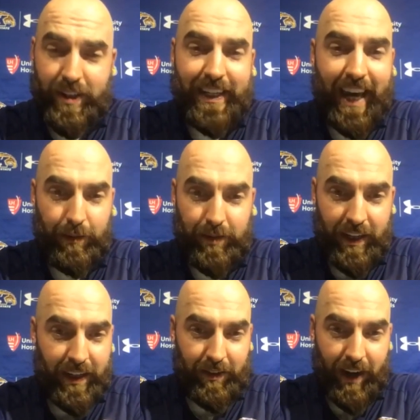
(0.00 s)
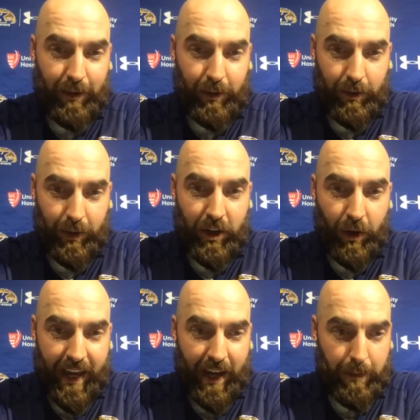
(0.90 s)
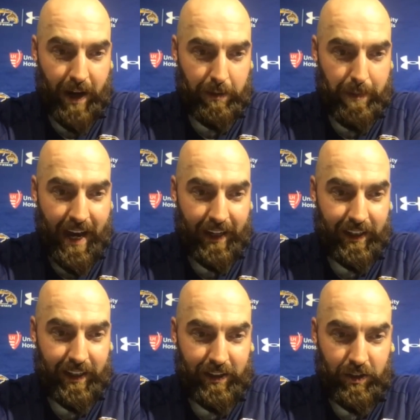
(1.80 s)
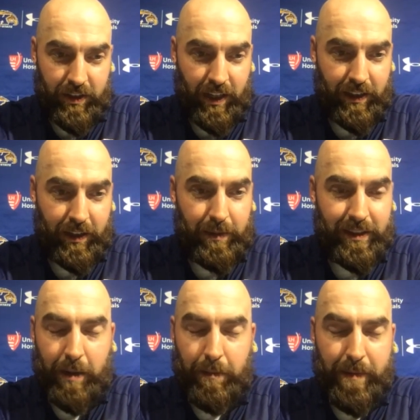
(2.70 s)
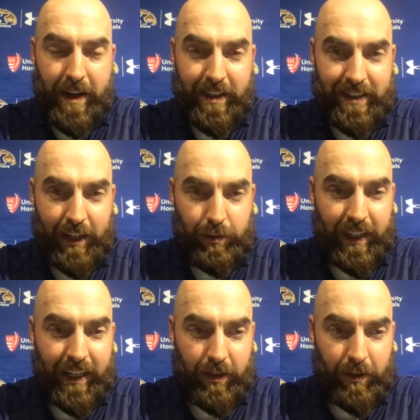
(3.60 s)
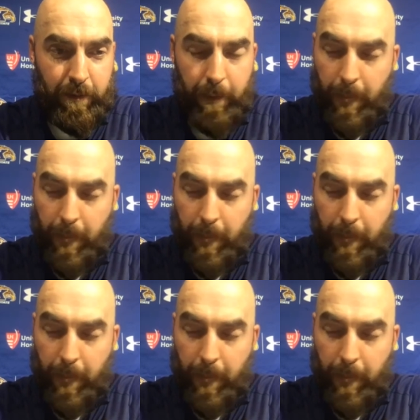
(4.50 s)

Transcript: games. Right. We know that about the MAC, and there's nothing going to be simple about this next week either.